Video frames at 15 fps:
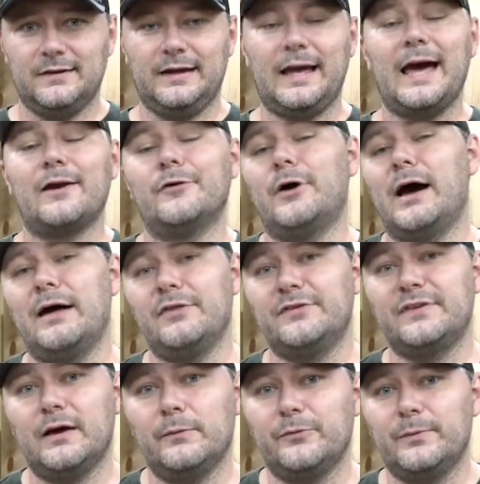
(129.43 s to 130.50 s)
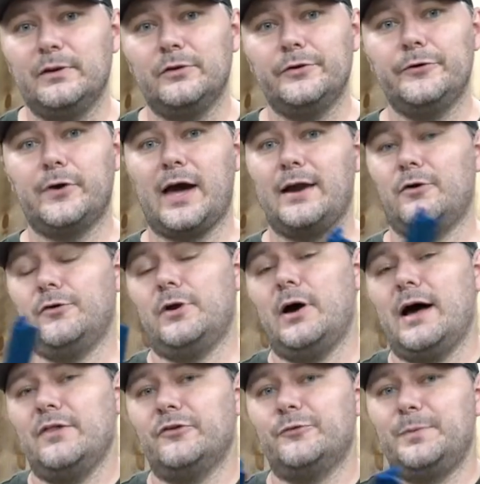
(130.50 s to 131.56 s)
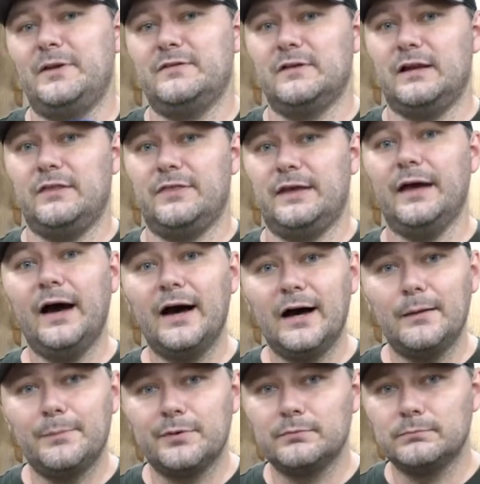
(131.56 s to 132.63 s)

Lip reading: Like, I don't know how this helps me, Luke. I don't know how this speeds anything up.